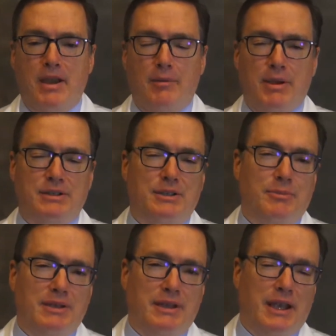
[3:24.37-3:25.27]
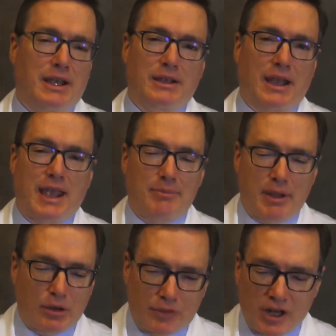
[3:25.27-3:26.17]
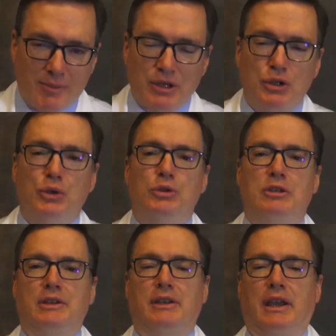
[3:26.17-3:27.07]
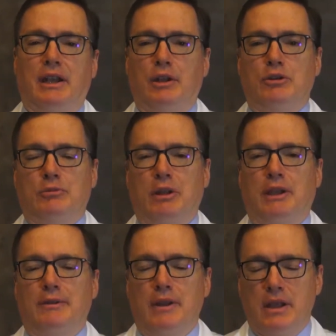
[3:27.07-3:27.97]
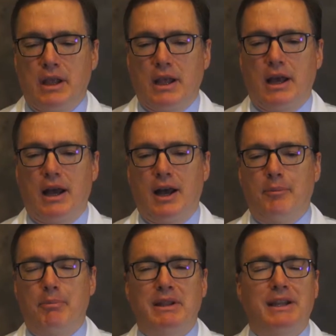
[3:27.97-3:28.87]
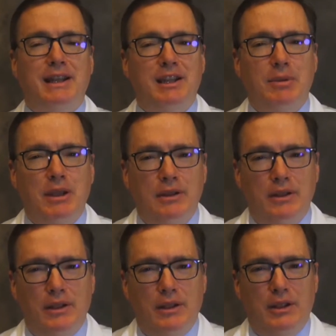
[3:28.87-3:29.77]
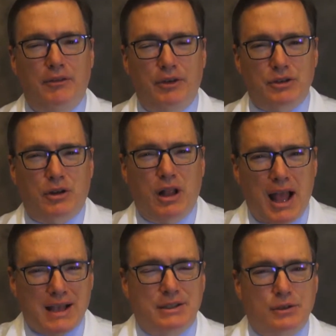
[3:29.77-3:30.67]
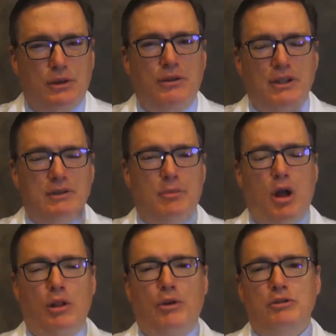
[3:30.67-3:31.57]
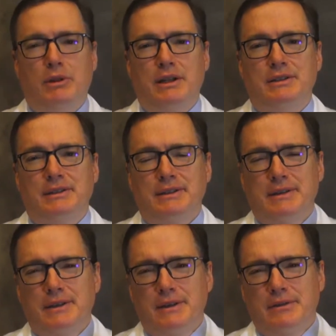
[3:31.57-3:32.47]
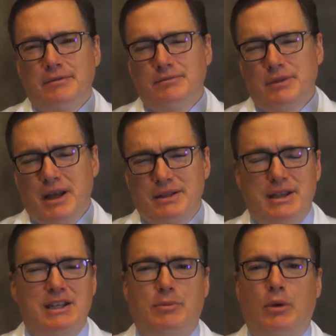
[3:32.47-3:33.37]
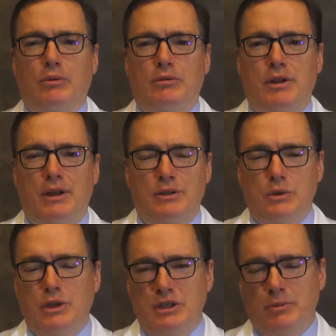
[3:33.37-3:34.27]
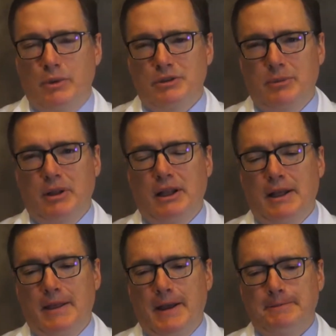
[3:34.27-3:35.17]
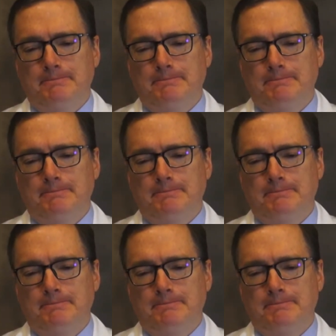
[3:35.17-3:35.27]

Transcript: Patients may say, I can't bend over, tie my shoes because I get a nosebleed. But they tend to be, the first class is sort of these small nosebleeds. A teaspoon, 2 teaspoons, something like that.